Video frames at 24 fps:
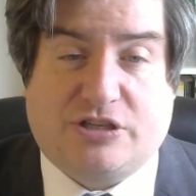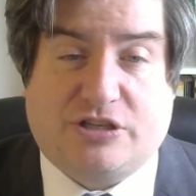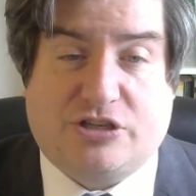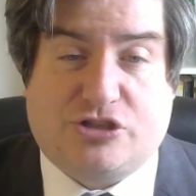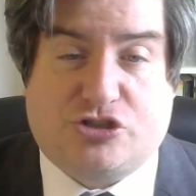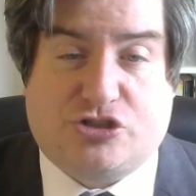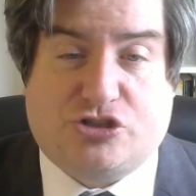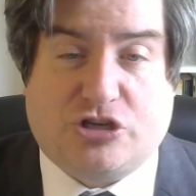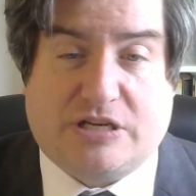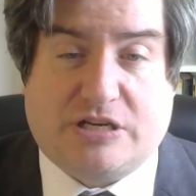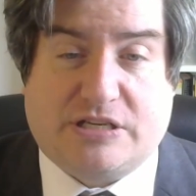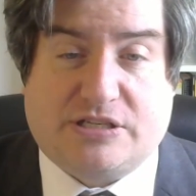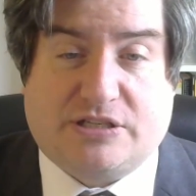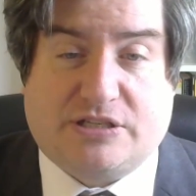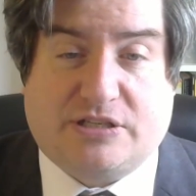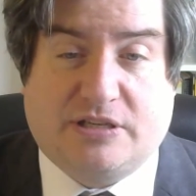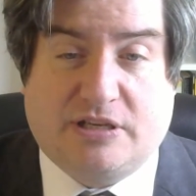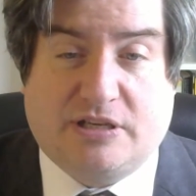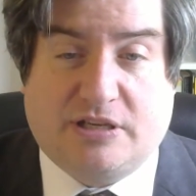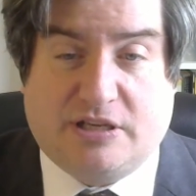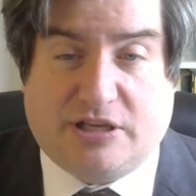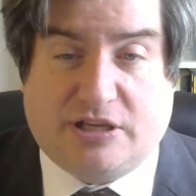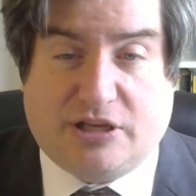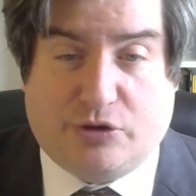it's just
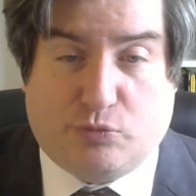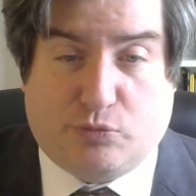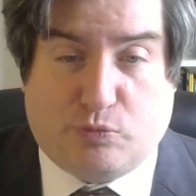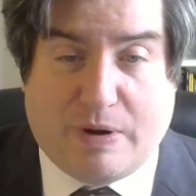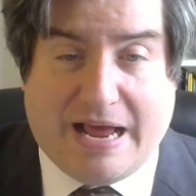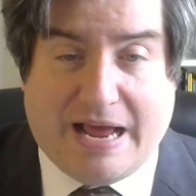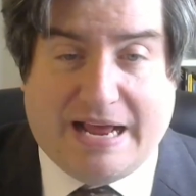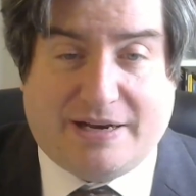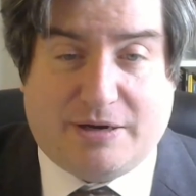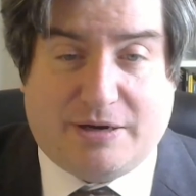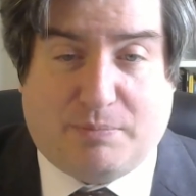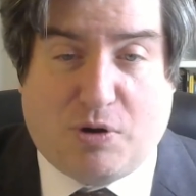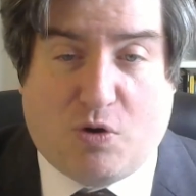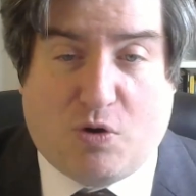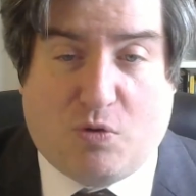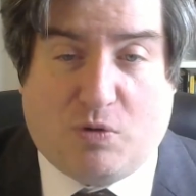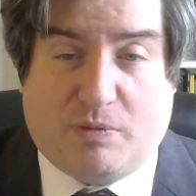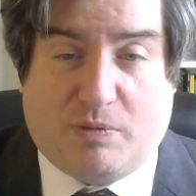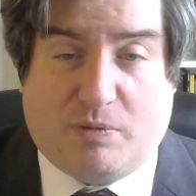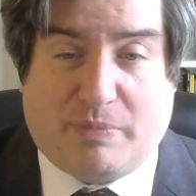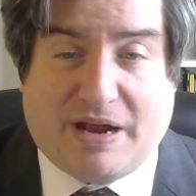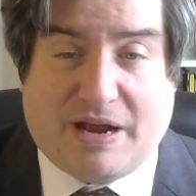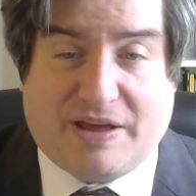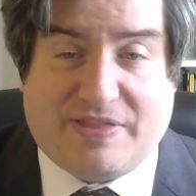he read a
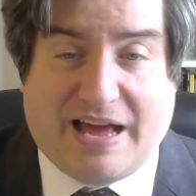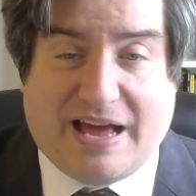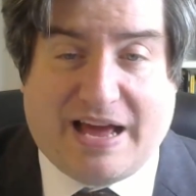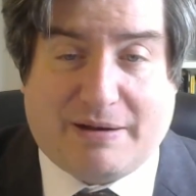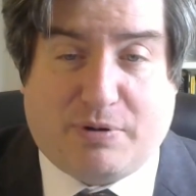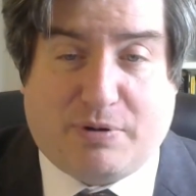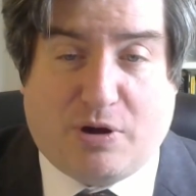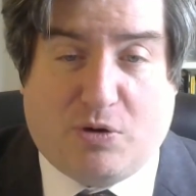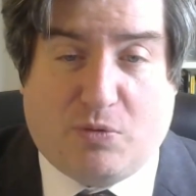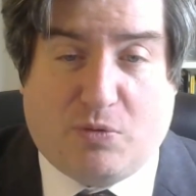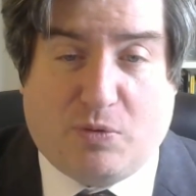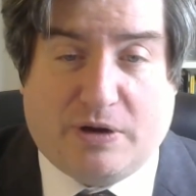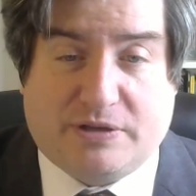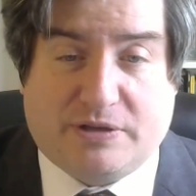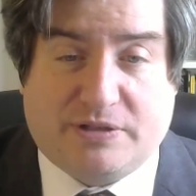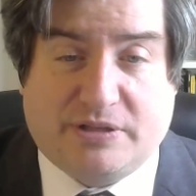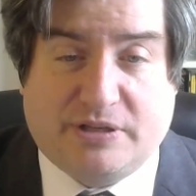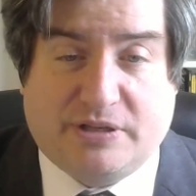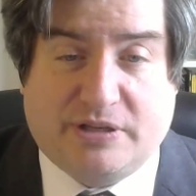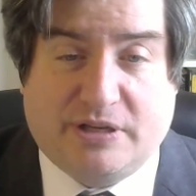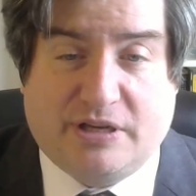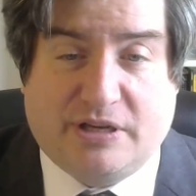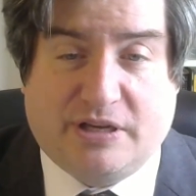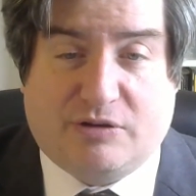poem by that poet,
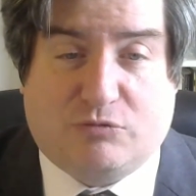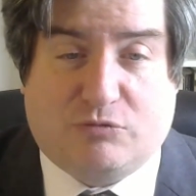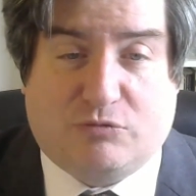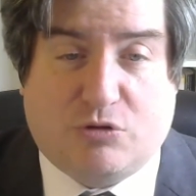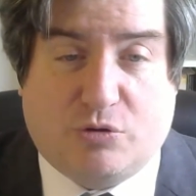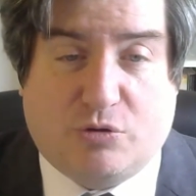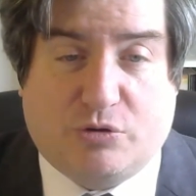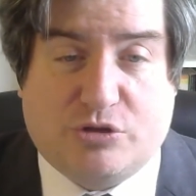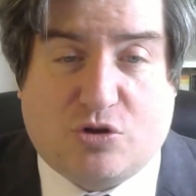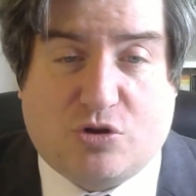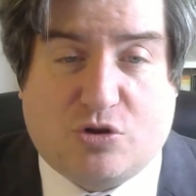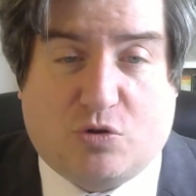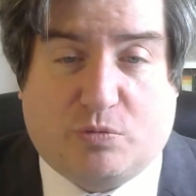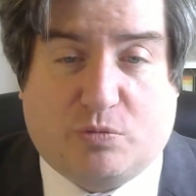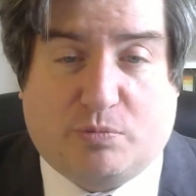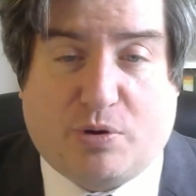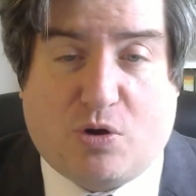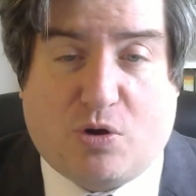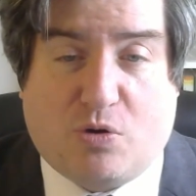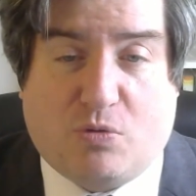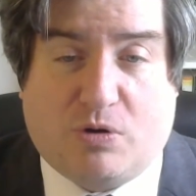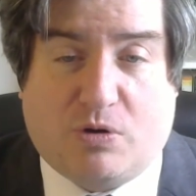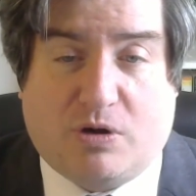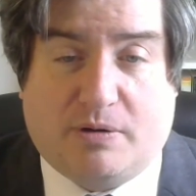wrote his own
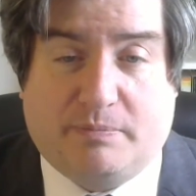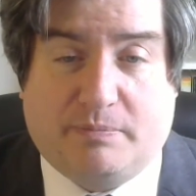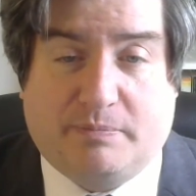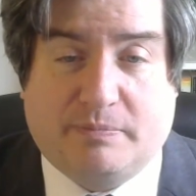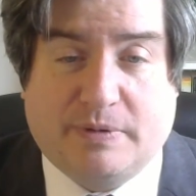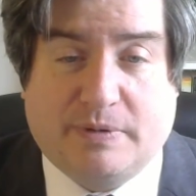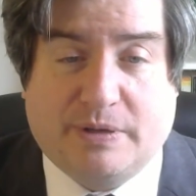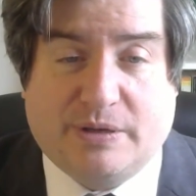poem,